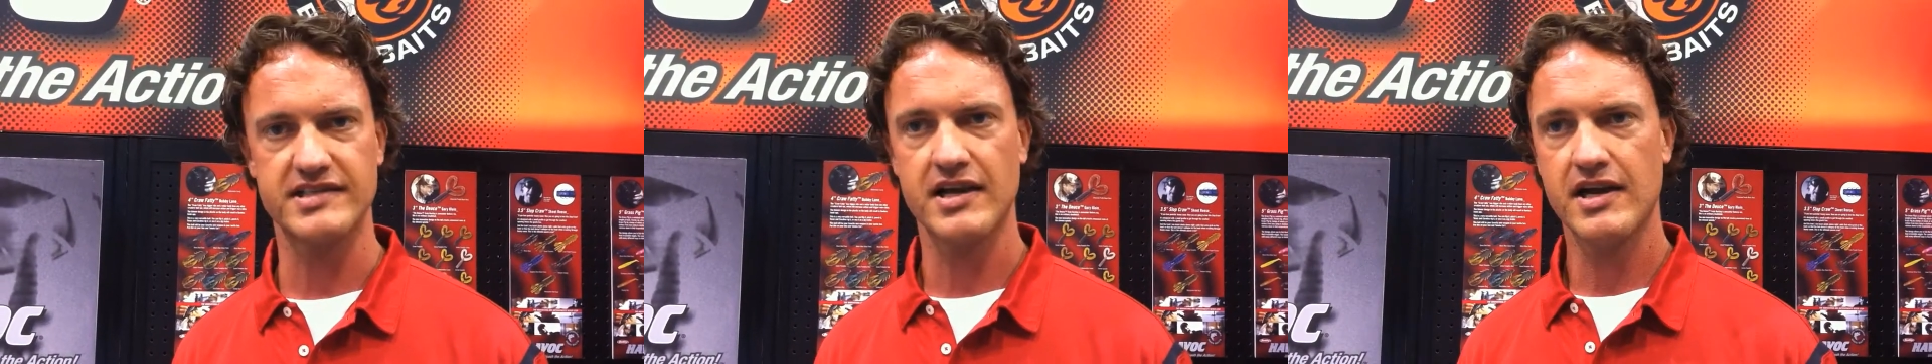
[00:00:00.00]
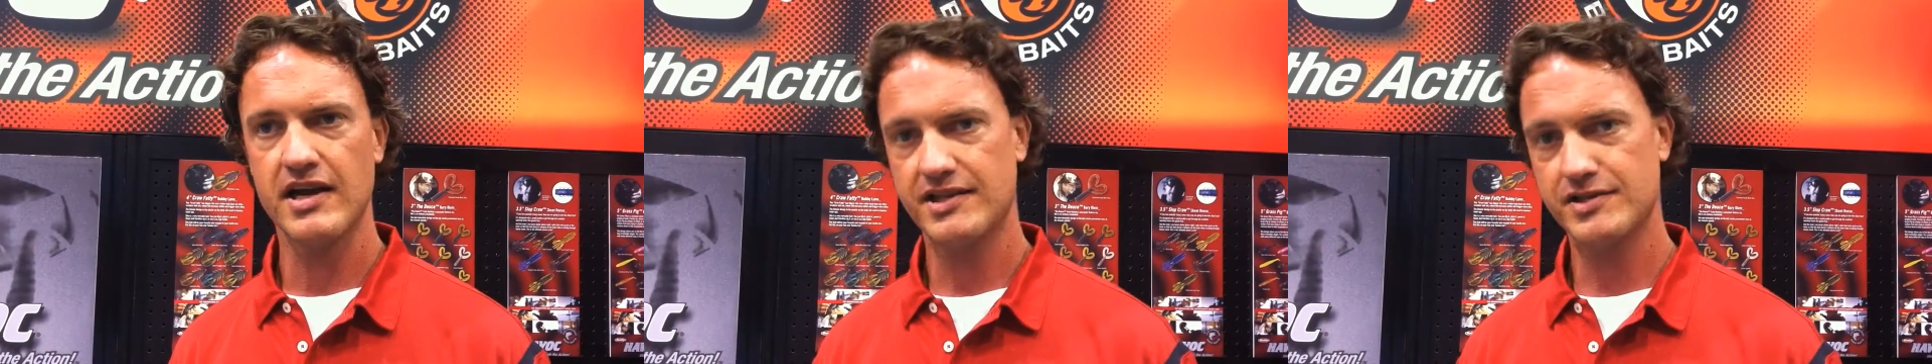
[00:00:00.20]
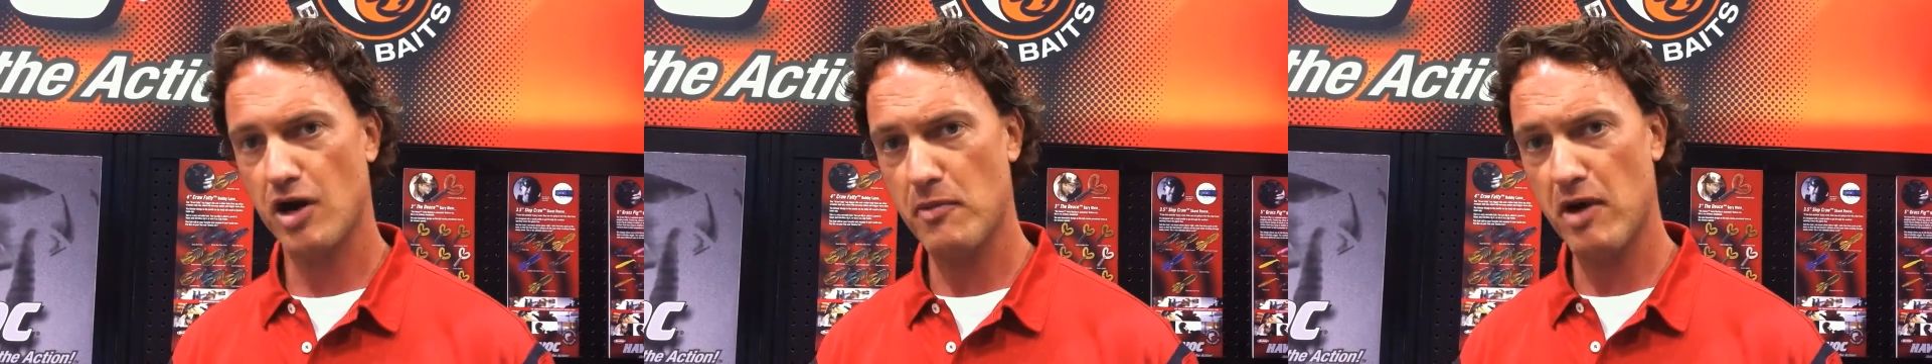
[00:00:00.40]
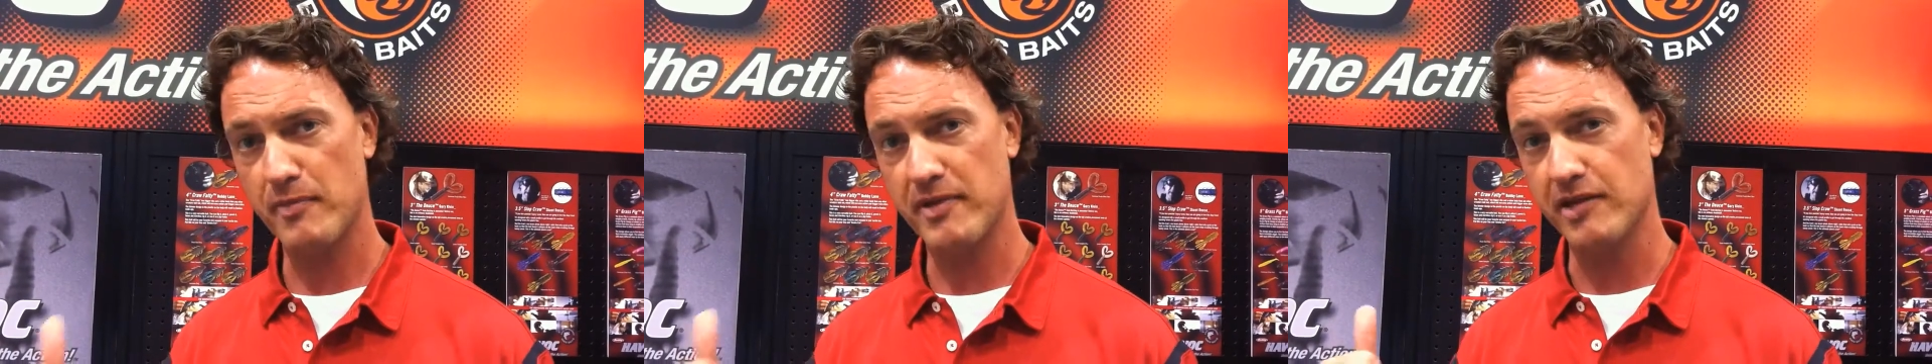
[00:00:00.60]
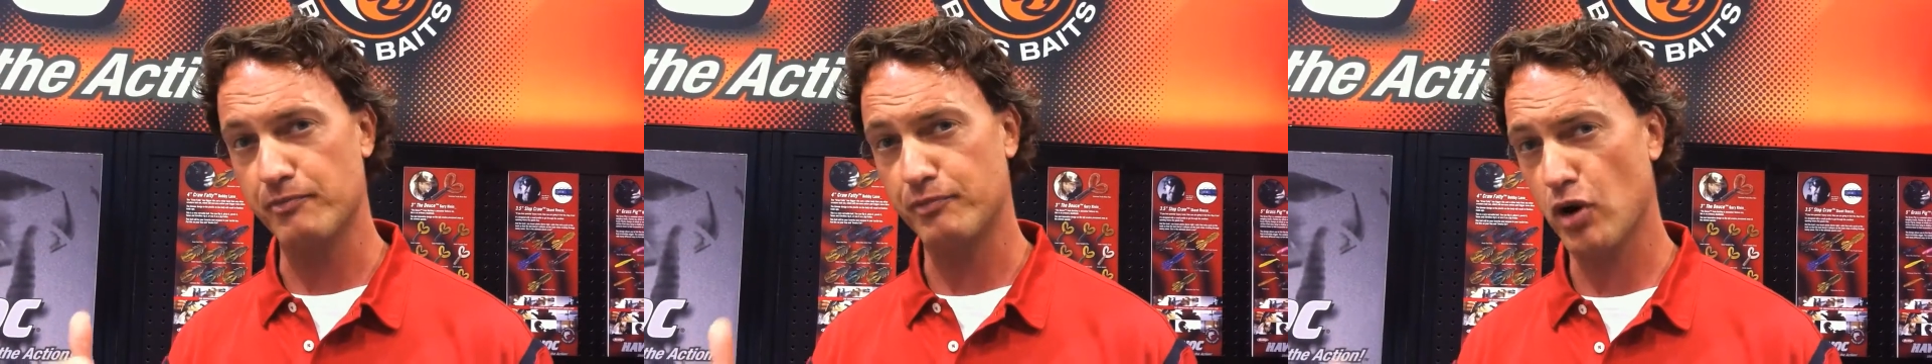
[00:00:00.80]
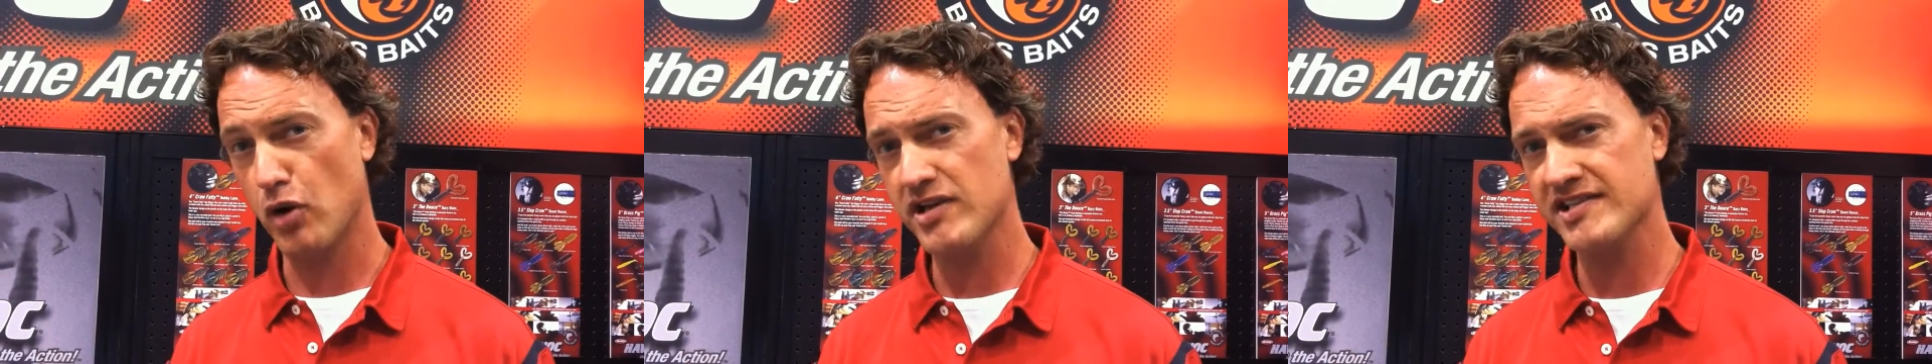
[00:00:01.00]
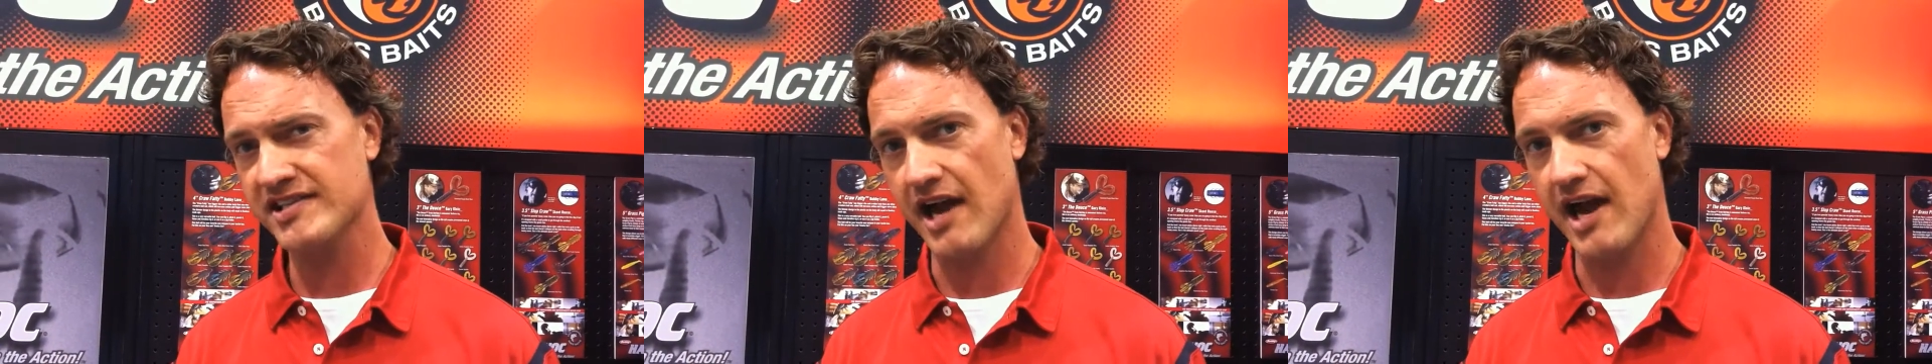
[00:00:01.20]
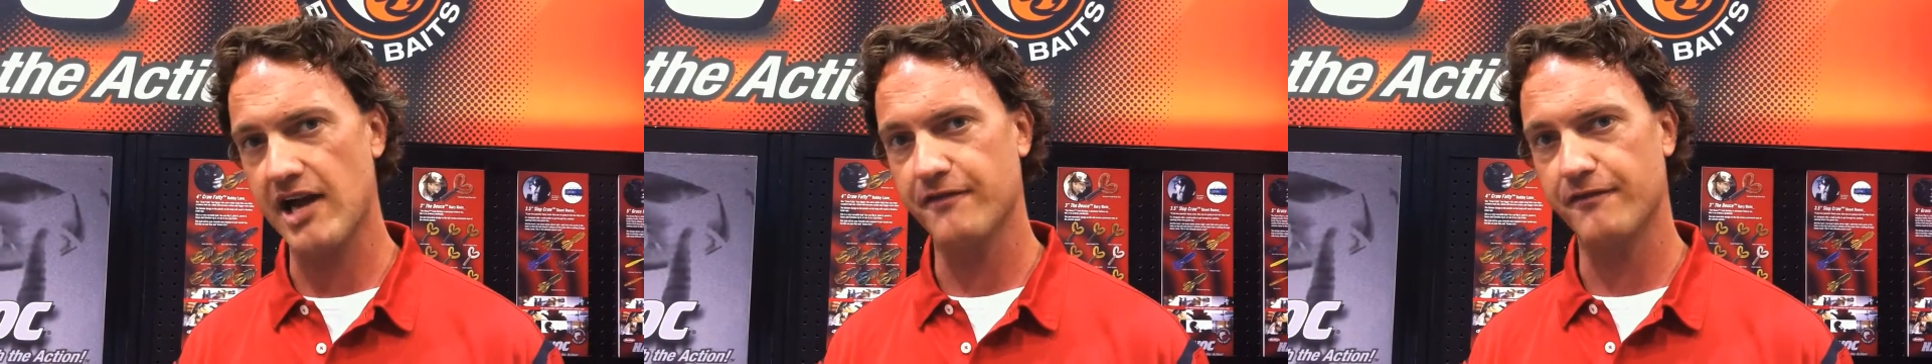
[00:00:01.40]
It's all about being
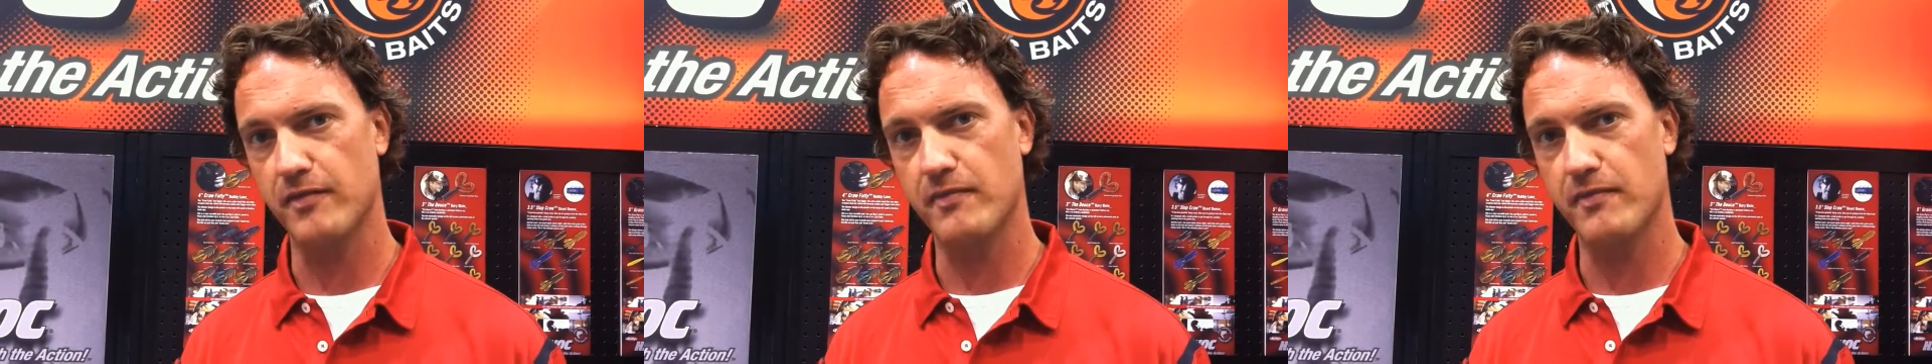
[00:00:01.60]
pro-designed for